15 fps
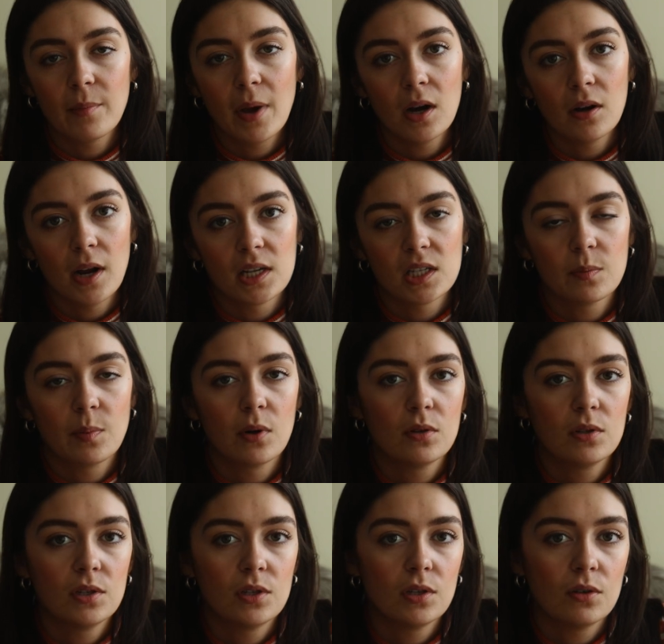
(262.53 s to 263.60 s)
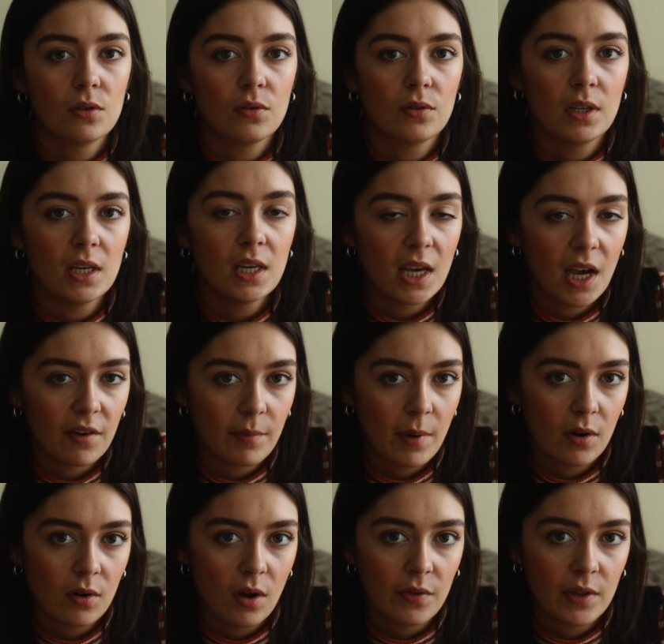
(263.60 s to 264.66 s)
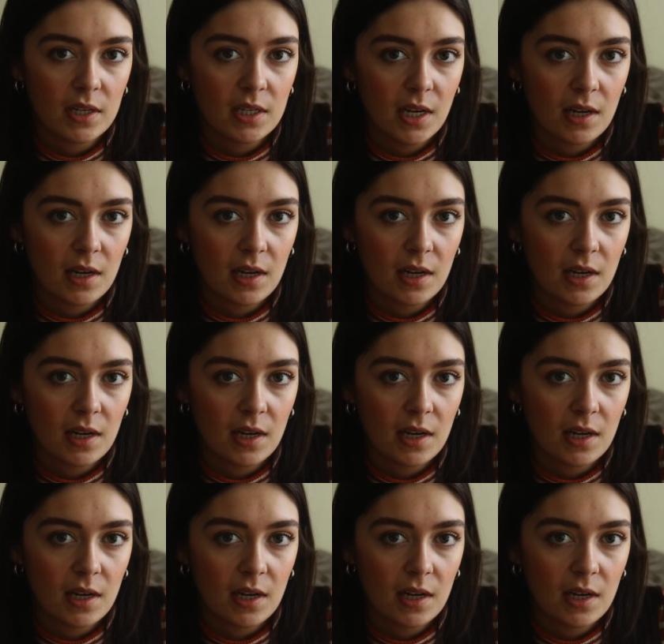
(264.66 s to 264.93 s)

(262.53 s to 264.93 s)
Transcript: mount as opposed to the EF mount on the